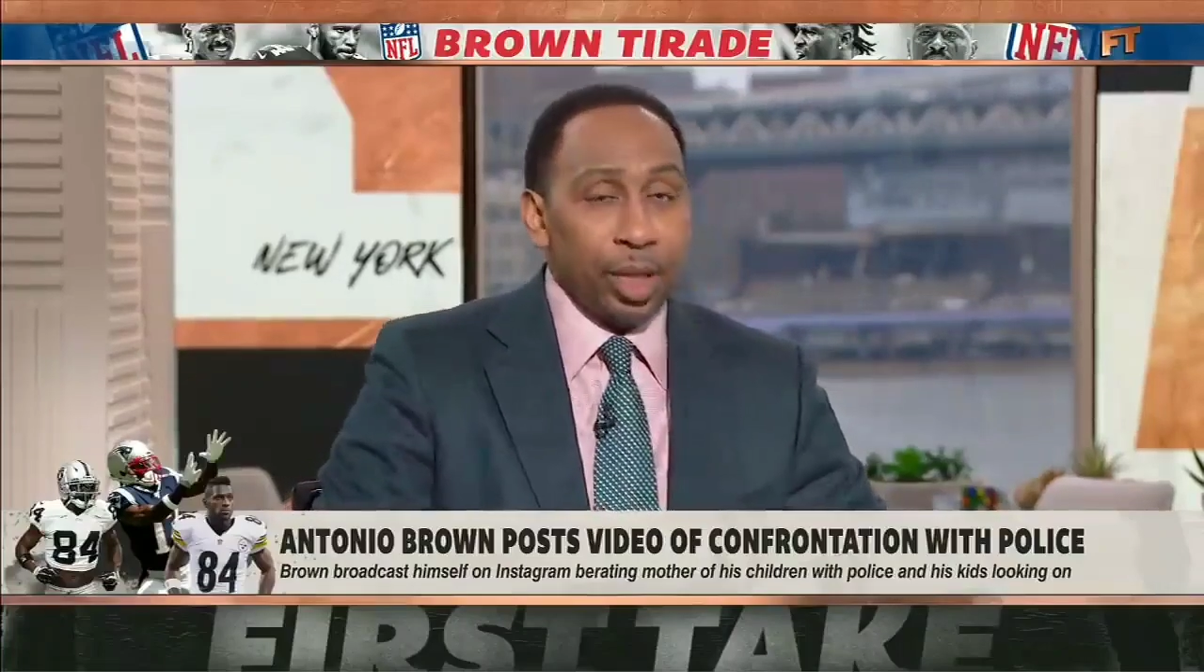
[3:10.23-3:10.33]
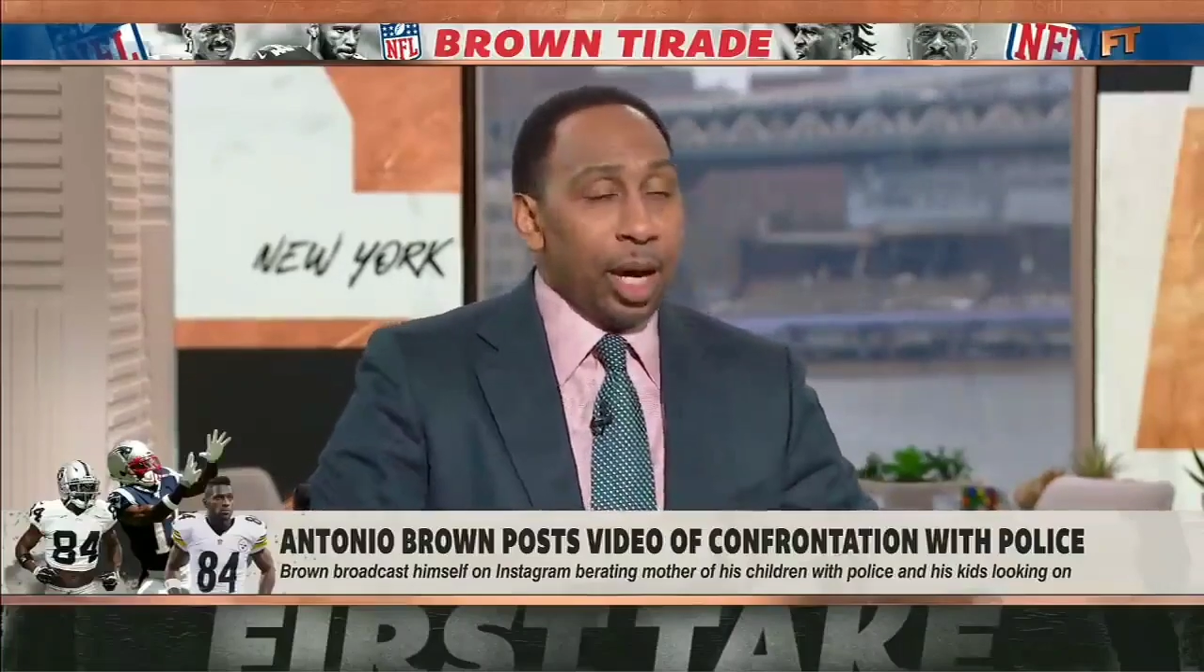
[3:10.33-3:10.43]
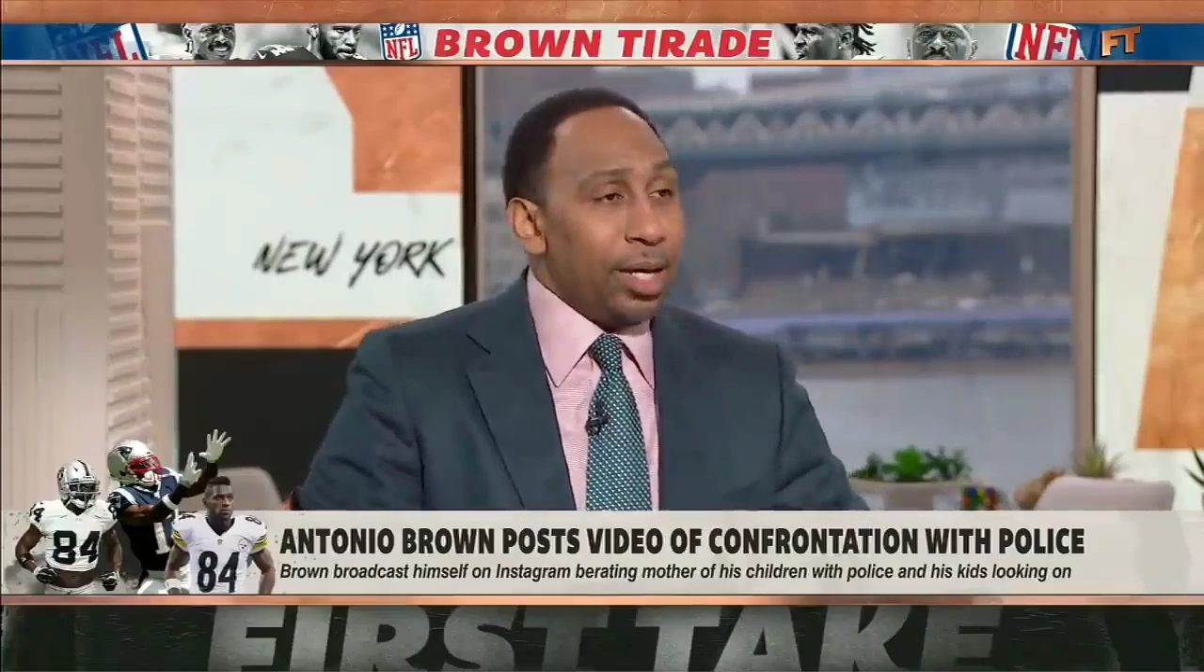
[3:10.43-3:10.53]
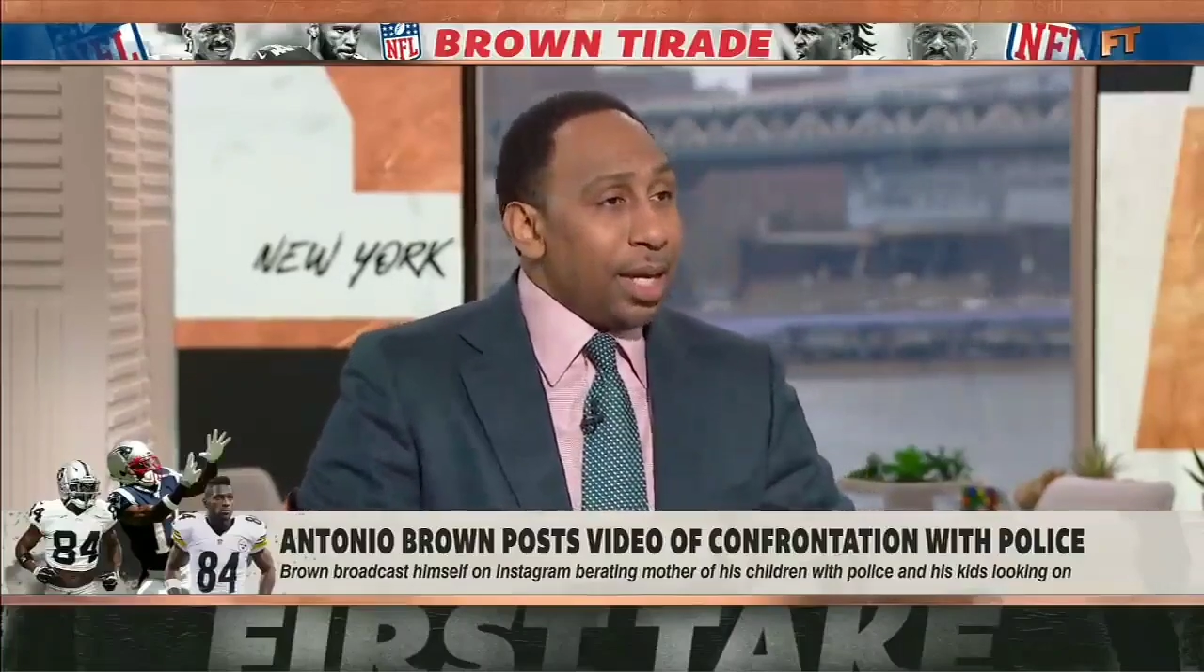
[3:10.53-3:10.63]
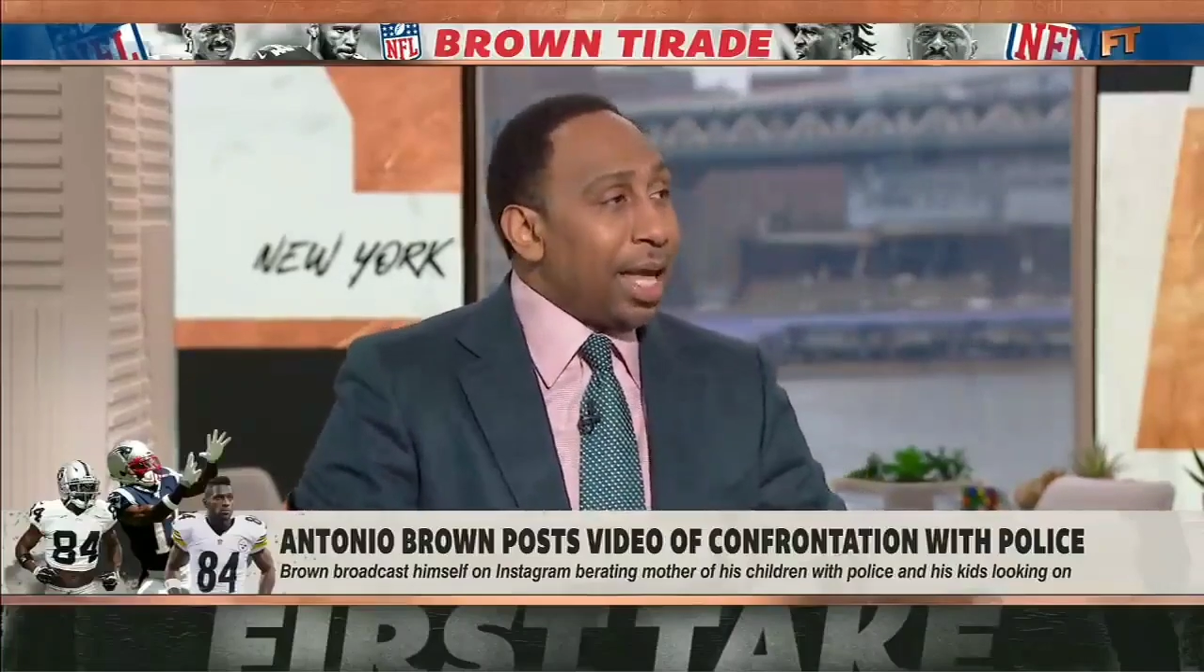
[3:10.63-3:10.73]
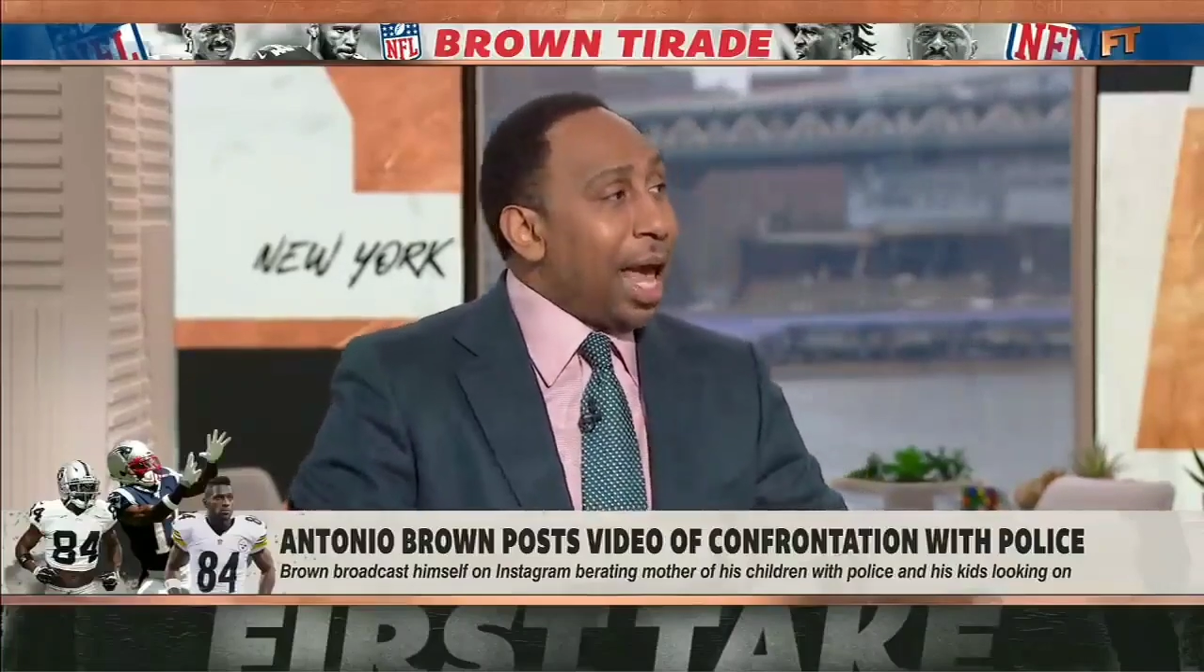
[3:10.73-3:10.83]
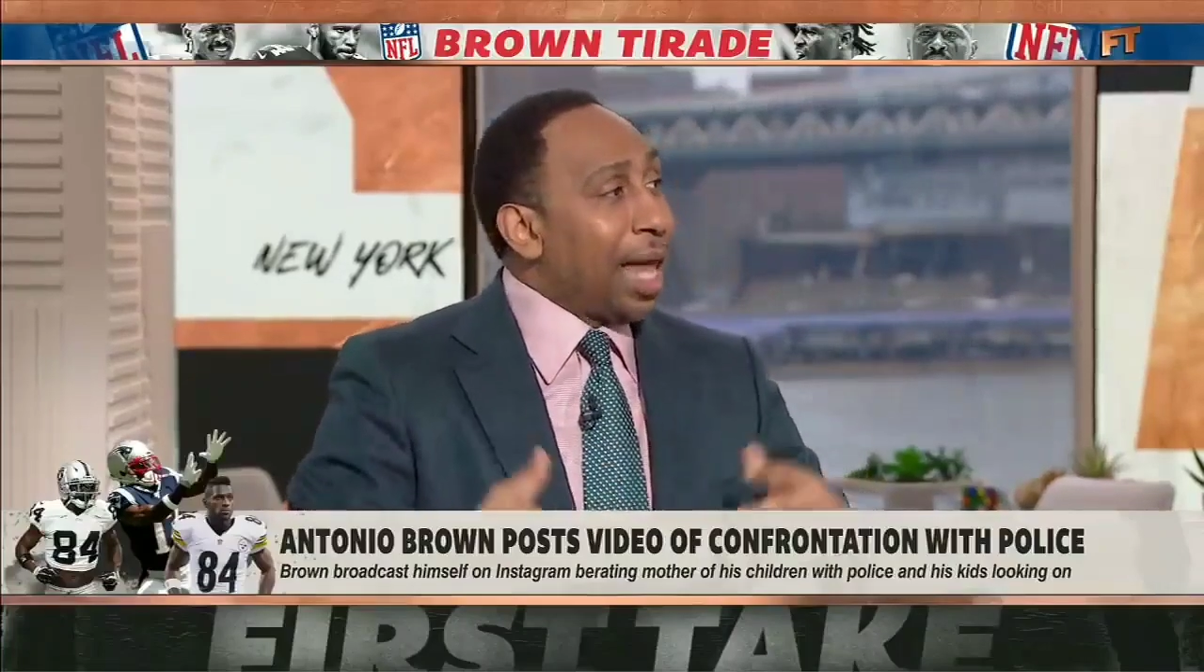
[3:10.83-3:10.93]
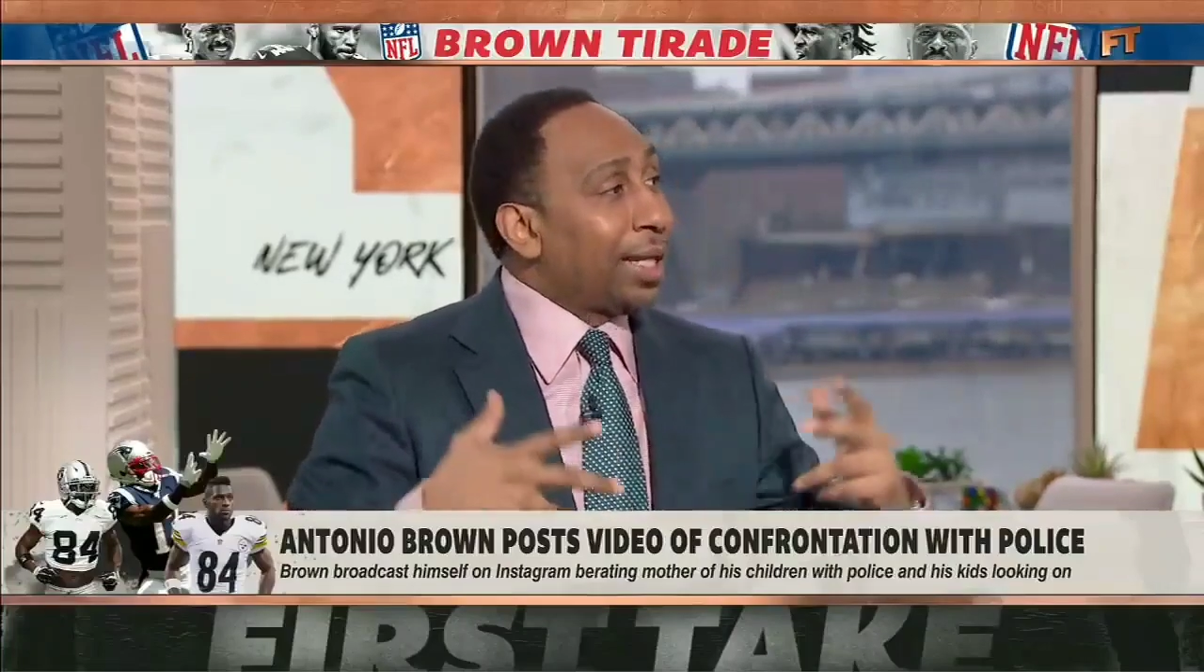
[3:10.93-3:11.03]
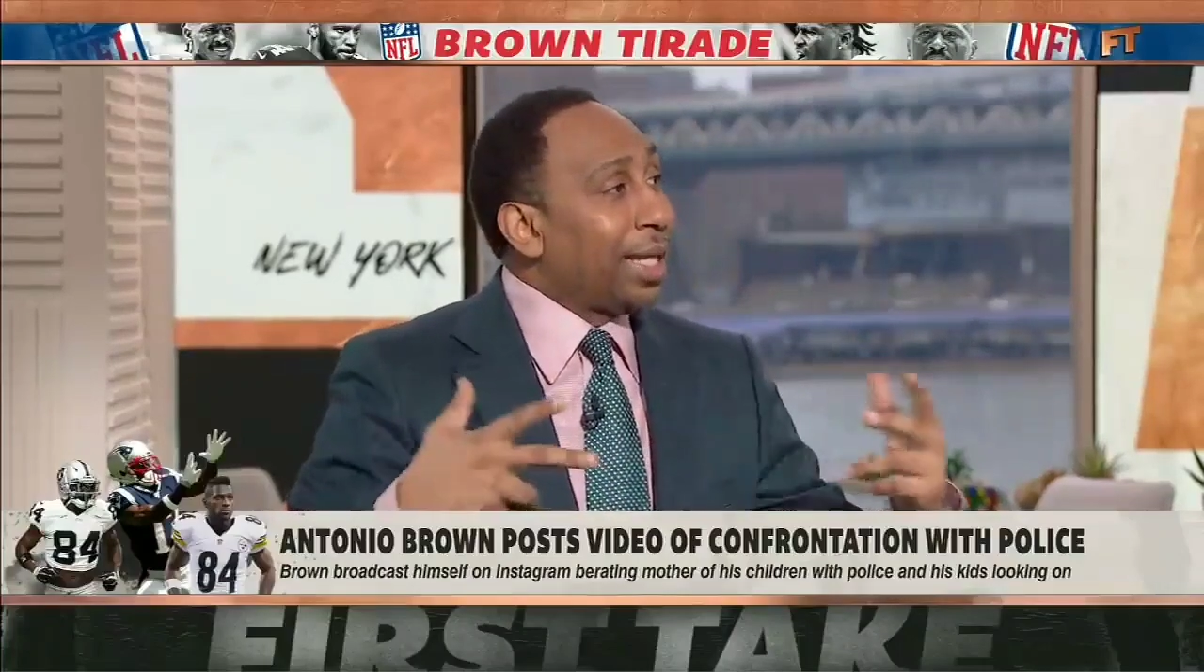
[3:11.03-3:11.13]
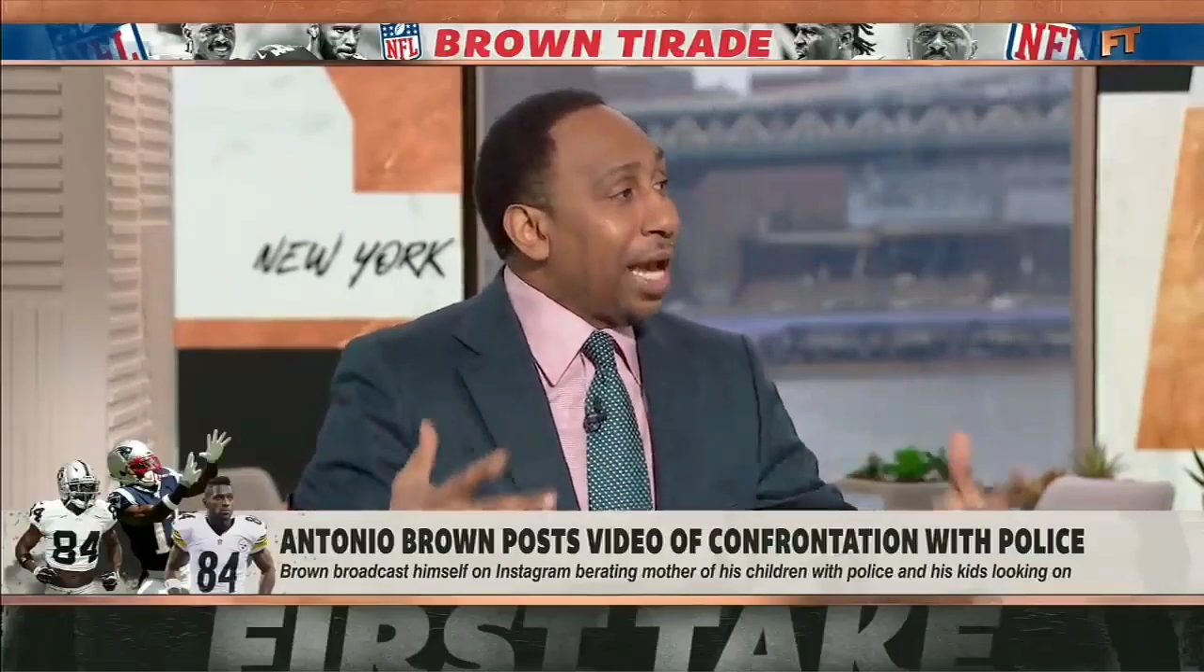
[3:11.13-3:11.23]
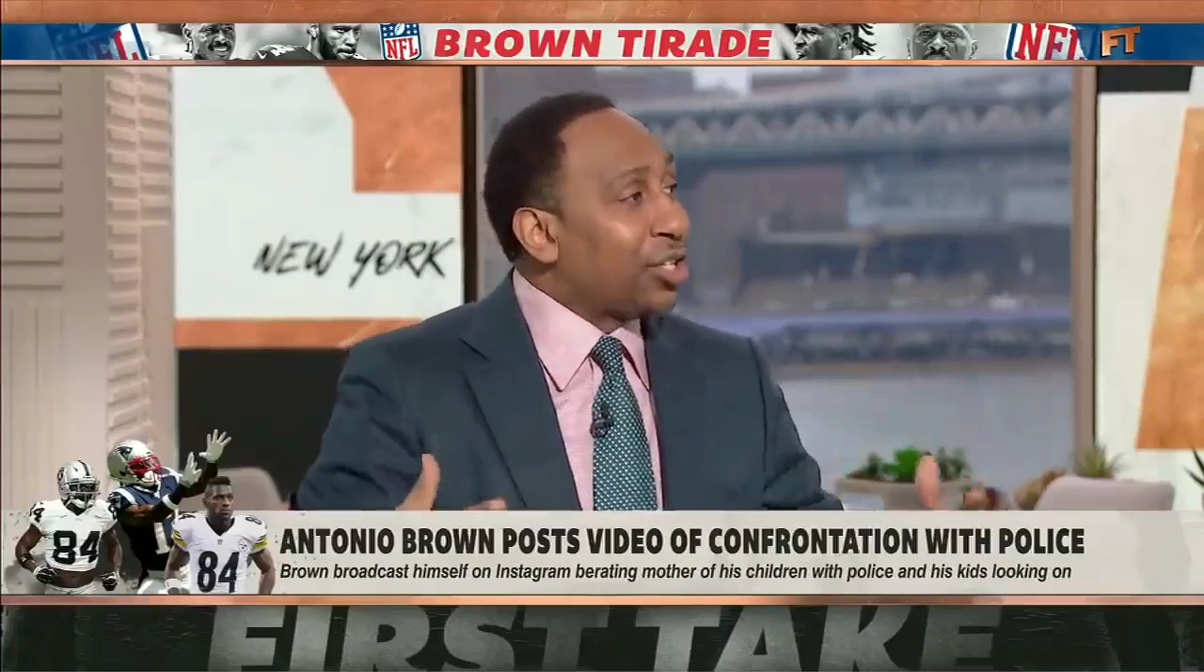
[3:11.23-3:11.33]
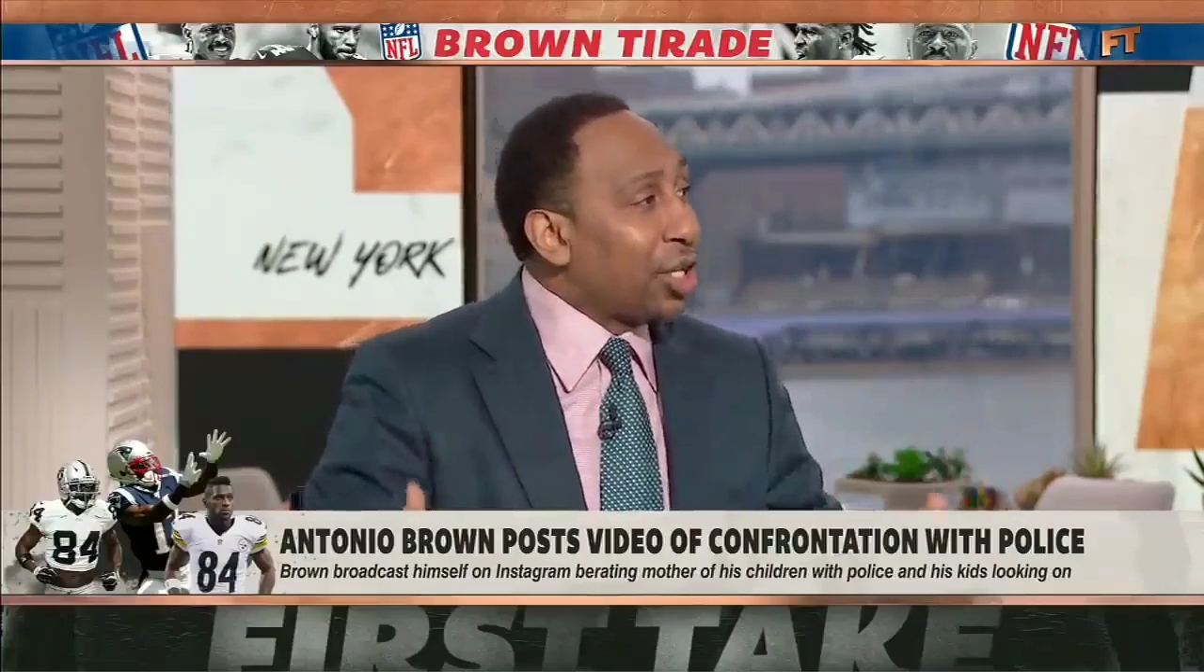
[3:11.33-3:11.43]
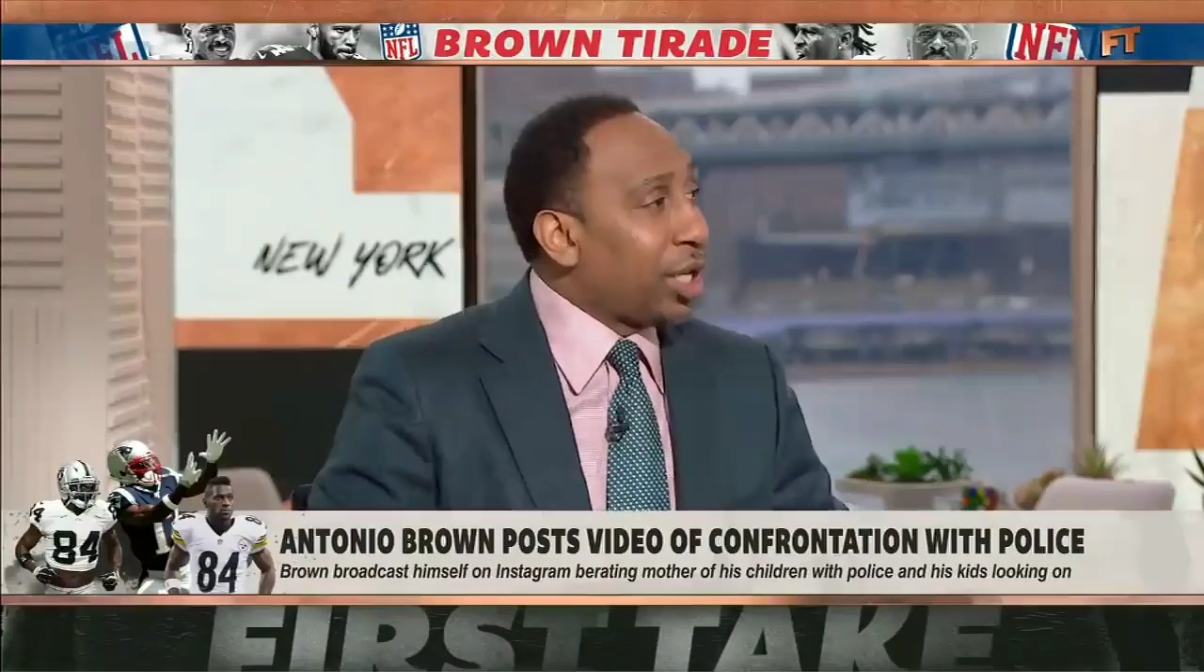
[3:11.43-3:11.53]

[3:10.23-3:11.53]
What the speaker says: Another allegation